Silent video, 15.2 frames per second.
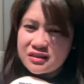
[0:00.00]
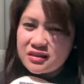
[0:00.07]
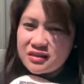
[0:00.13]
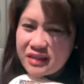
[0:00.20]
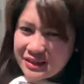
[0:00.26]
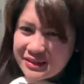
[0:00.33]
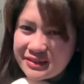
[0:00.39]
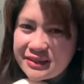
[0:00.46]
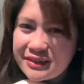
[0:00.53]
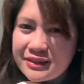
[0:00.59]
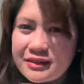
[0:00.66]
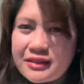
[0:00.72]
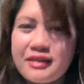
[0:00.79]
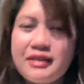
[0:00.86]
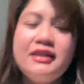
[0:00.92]
that's it.
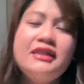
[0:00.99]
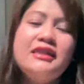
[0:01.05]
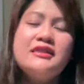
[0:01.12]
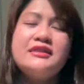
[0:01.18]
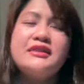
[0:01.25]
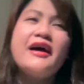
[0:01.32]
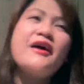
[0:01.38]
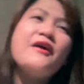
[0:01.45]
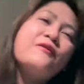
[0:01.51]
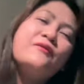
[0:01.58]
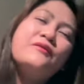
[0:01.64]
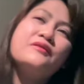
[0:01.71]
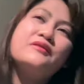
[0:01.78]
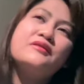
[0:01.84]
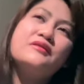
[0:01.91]
Now,
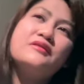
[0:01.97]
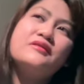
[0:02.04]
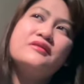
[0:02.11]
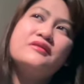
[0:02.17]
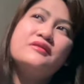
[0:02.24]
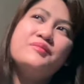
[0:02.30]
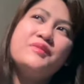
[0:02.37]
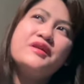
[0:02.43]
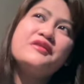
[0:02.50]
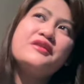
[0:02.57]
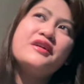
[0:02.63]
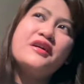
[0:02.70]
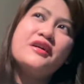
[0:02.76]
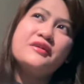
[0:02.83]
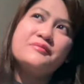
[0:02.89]

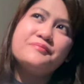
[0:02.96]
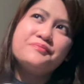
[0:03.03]
Mira,